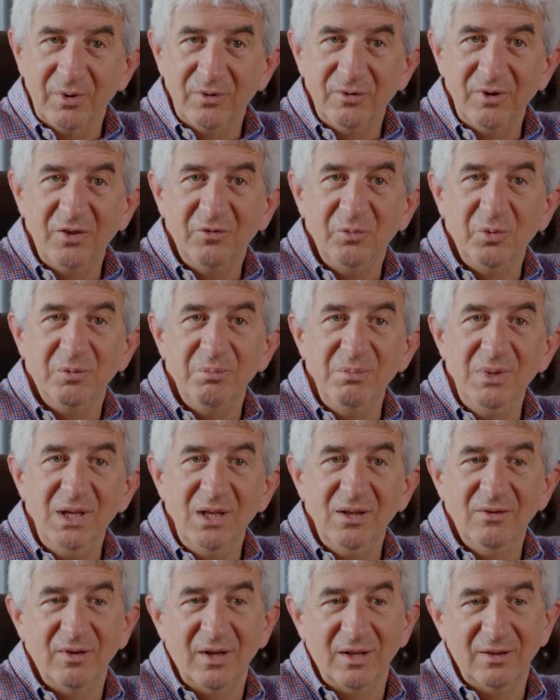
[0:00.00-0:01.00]
This would
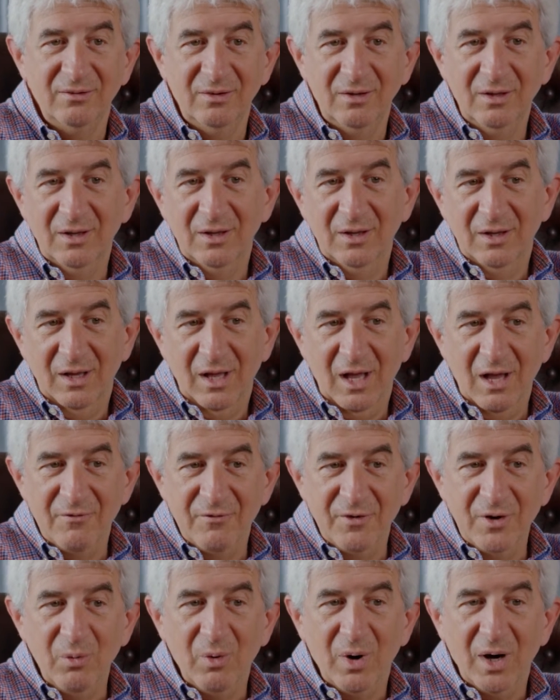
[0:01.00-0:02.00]
mean that
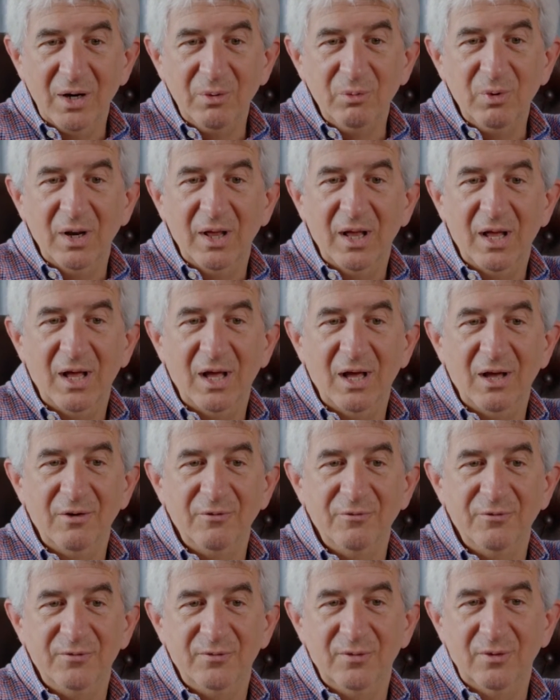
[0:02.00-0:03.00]
everyone
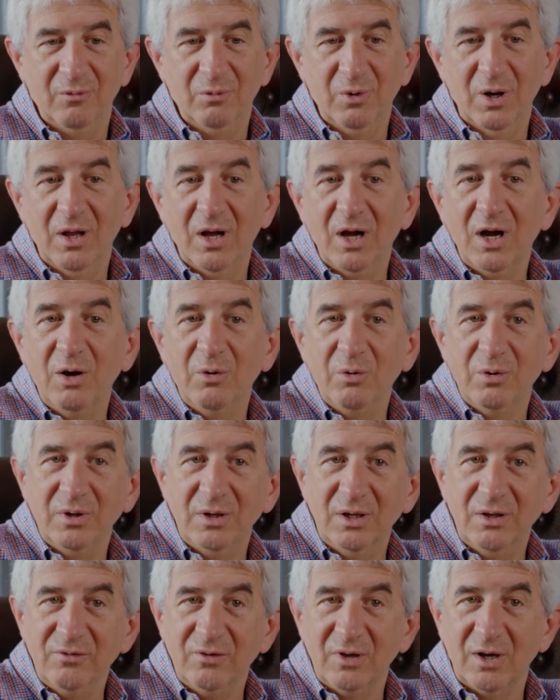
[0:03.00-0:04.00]
will own
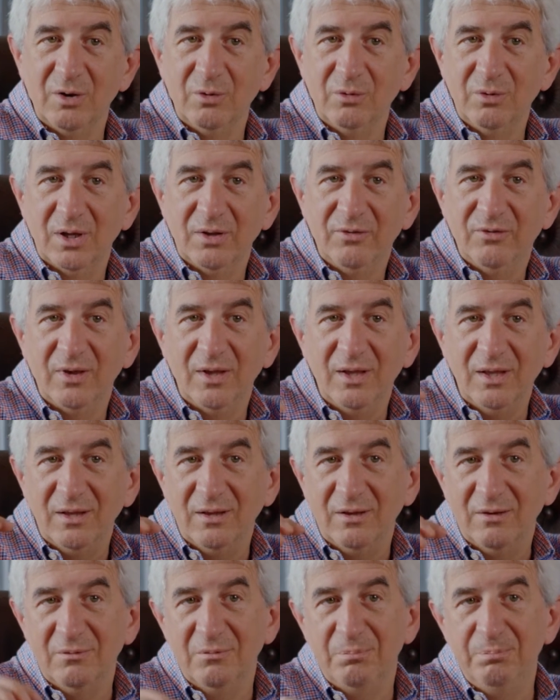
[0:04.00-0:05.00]
his own, let's
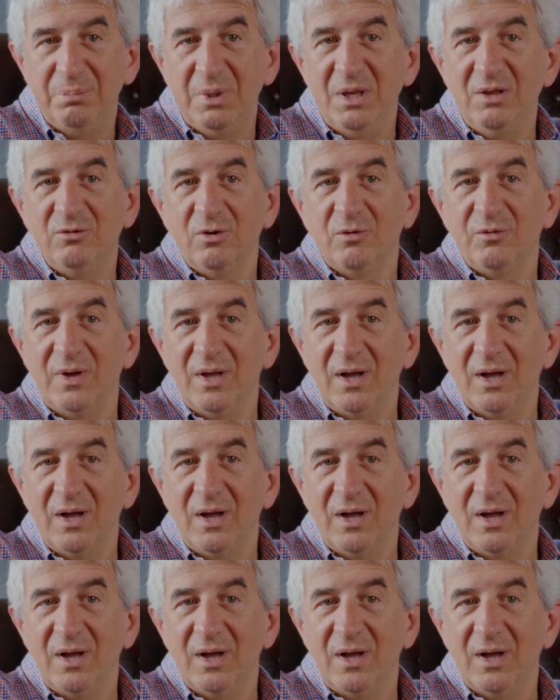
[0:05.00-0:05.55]
say, piece of